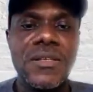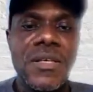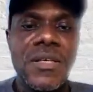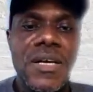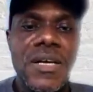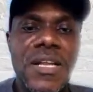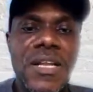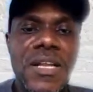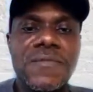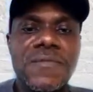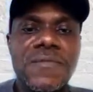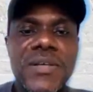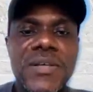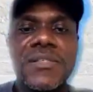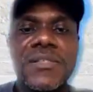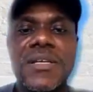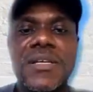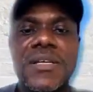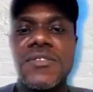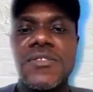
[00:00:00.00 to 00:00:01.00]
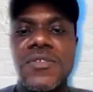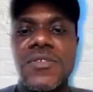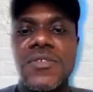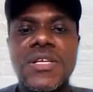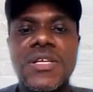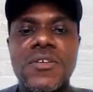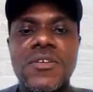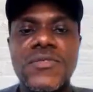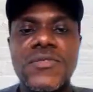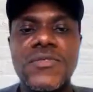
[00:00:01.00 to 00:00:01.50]
Caliphate, the
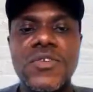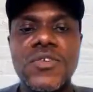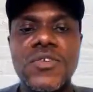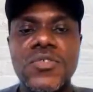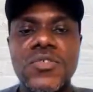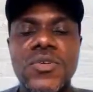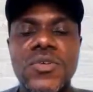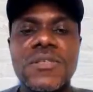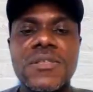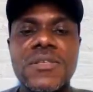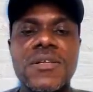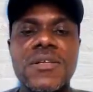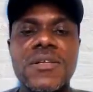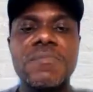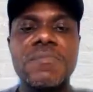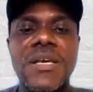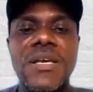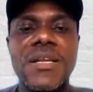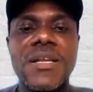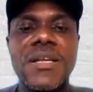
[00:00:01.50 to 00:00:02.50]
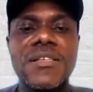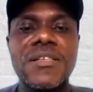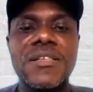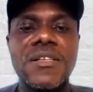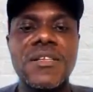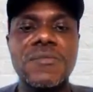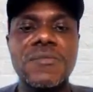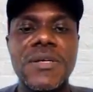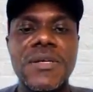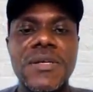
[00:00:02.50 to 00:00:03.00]
Sultan of Sokoto, is not making any
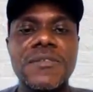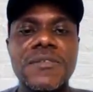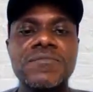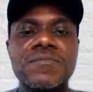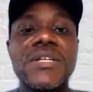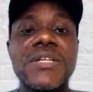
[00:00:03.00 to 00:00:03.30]
statement?